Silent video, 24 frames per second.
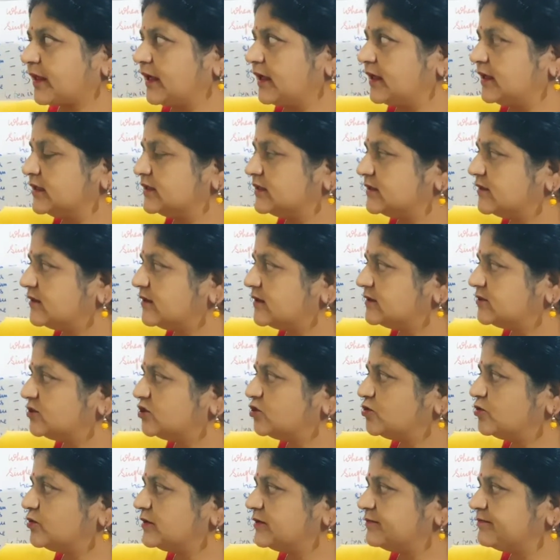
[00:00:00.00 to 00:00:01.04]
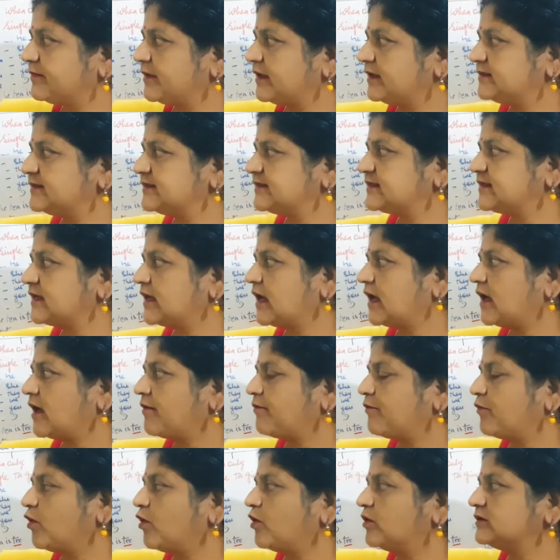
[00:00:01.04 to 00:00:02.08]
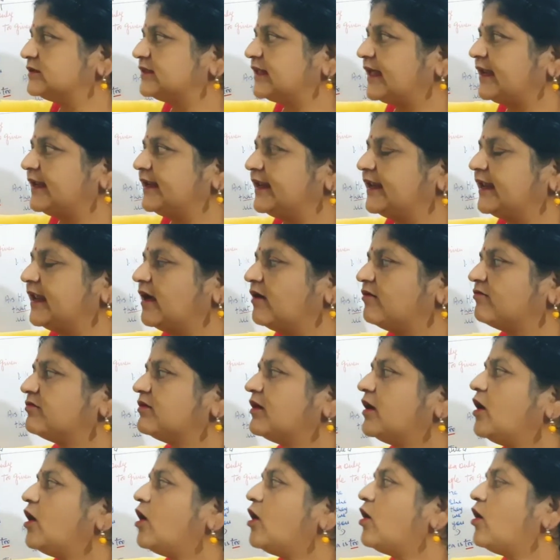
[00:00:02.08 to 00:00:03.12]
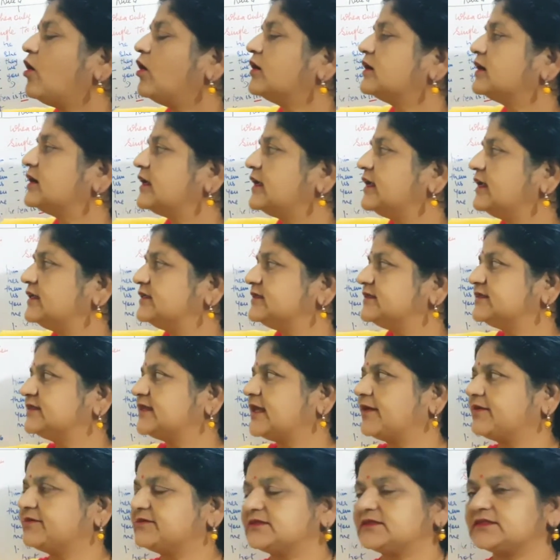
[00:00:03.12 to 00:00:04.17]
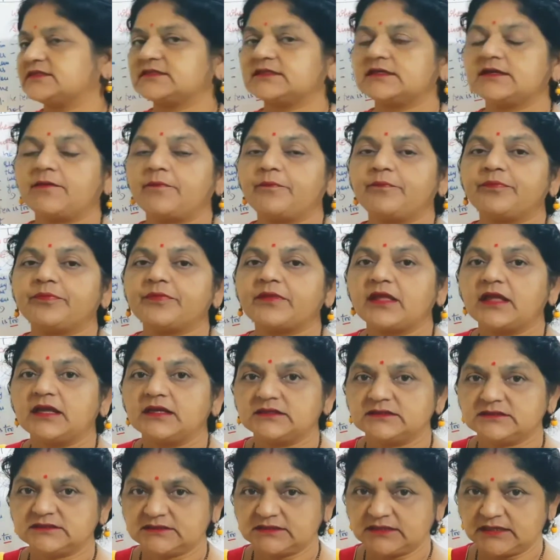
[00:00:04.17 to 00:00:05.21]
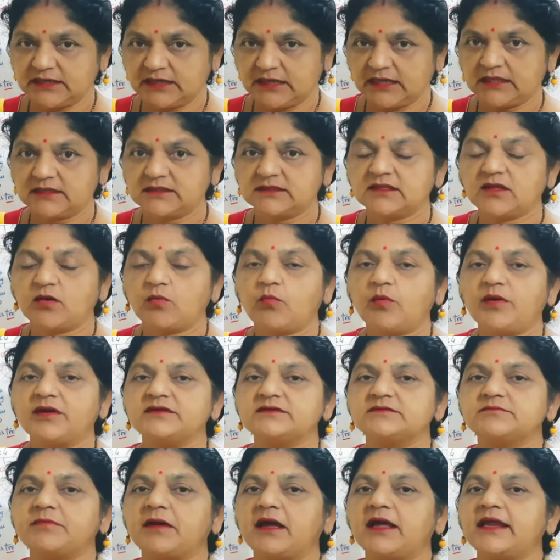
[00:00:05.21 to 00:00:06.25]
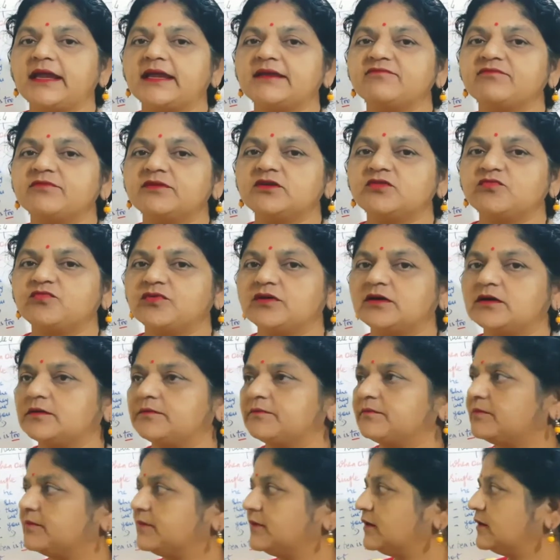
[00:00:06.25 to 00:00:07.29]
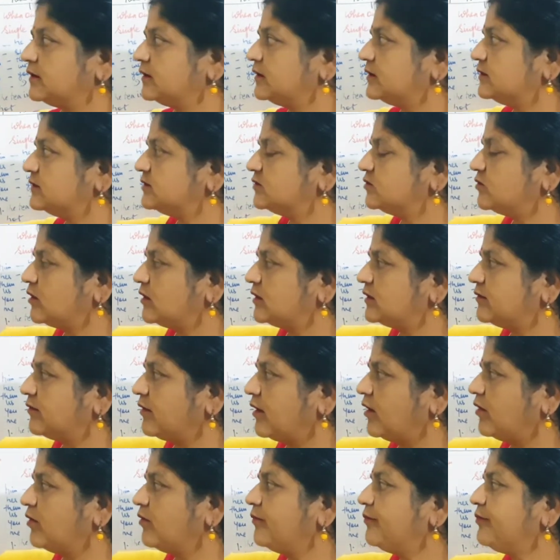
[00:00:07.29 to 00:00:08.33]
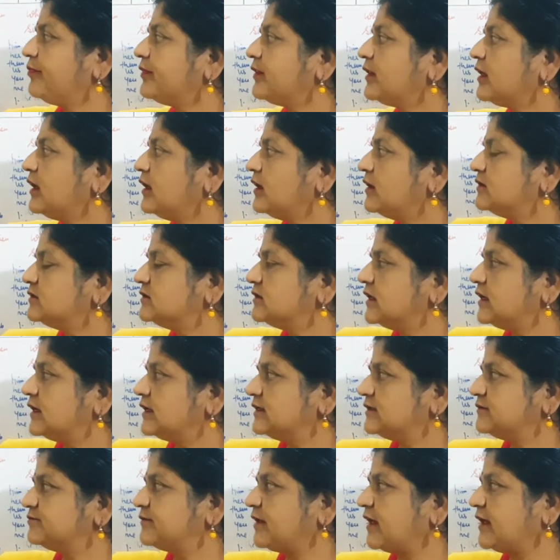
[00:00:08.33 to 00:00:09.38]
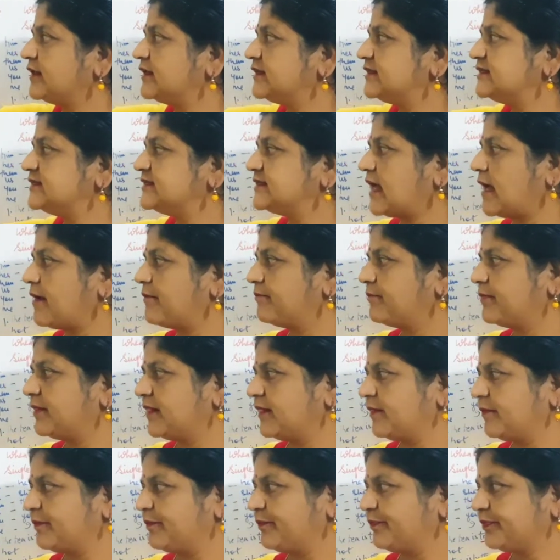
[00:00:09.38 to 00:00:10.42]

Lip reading: where 2 means more than enough or excess, and 2 is an adverb. So, now let us take an example.